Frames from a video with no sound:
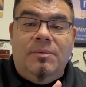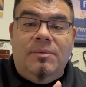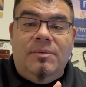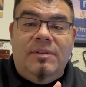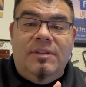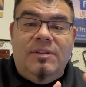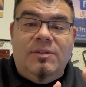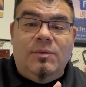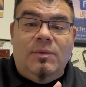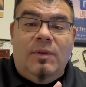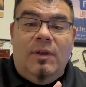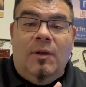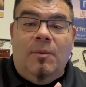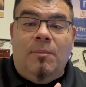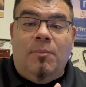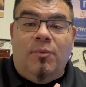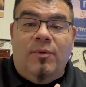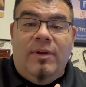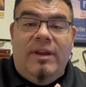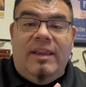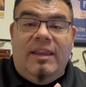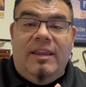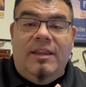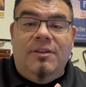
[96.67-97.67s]
This will help
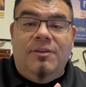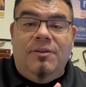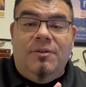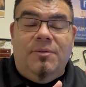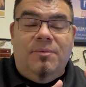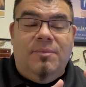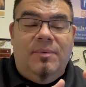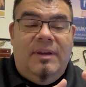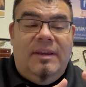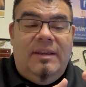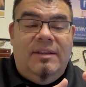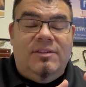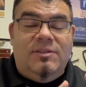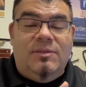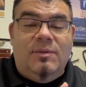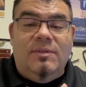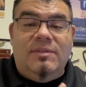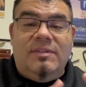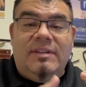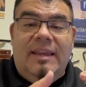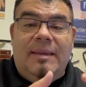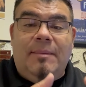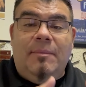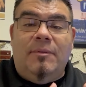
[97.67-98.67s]
break in your reed so
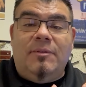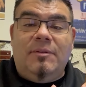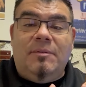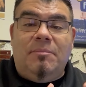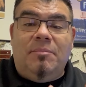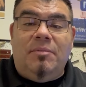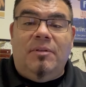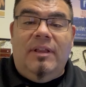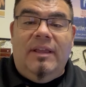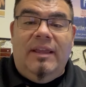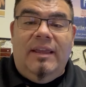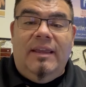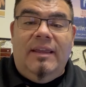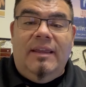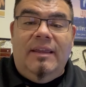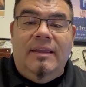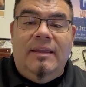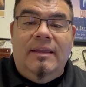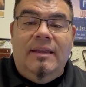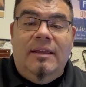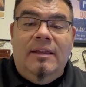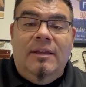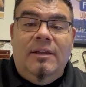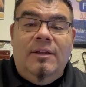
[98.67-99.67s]
it's able to play
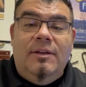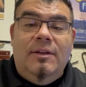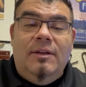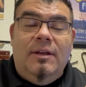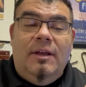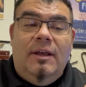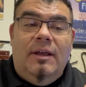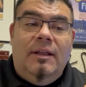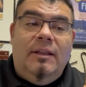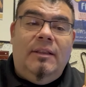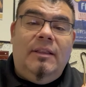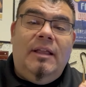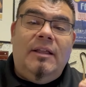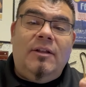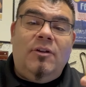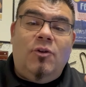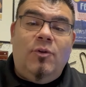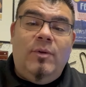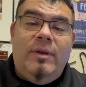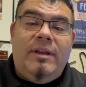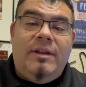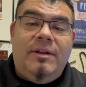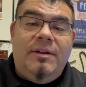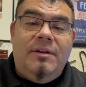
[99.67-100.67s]
a lot
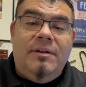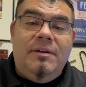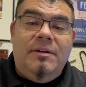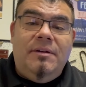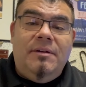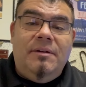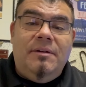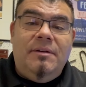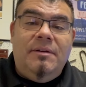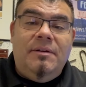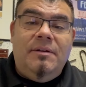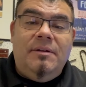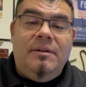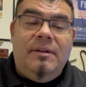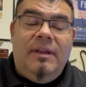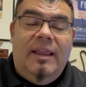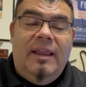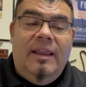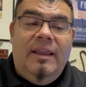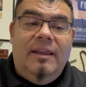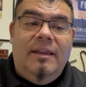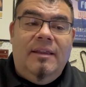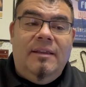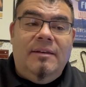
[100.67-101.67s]
quicker
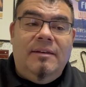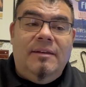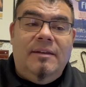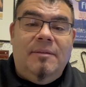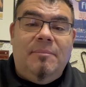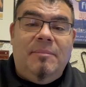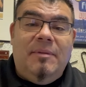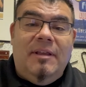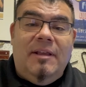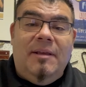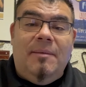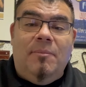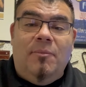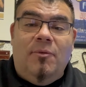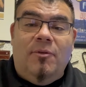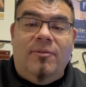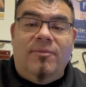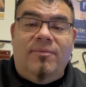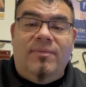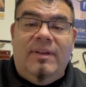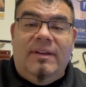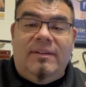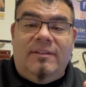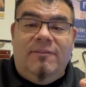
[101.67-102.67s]
and become more
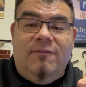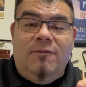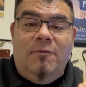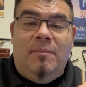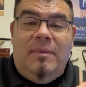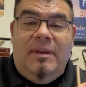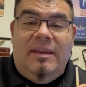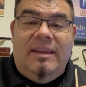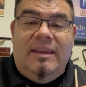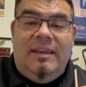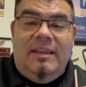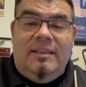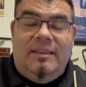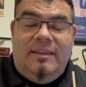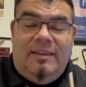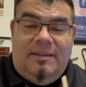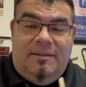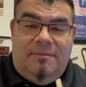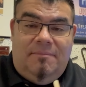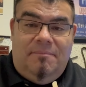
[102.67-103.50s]
effective immediately.